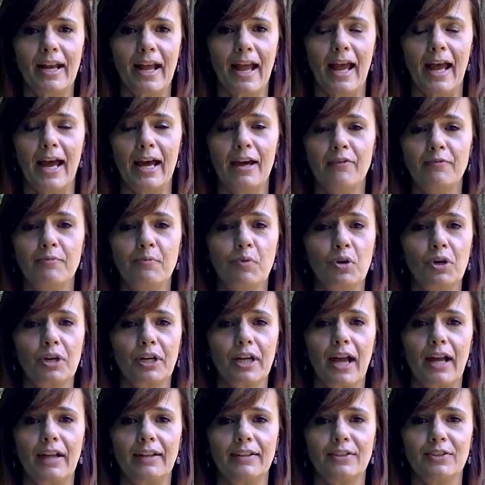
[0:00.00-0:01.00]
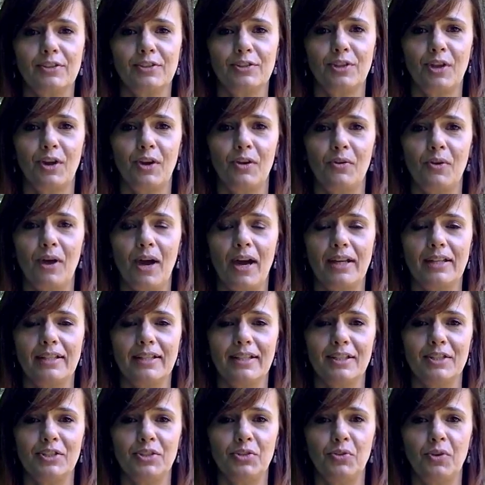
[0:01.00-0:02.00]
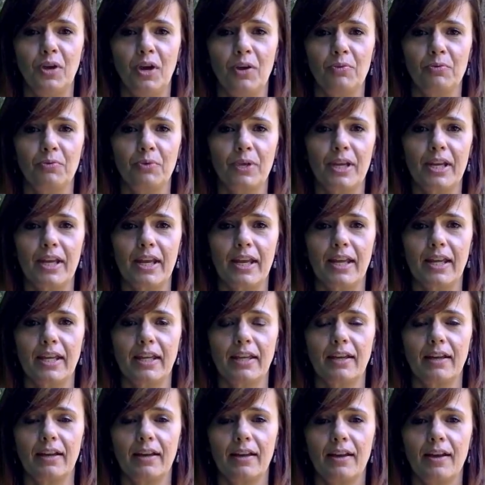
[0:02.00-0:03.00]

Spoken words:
to have more guidance, though, I did do a reading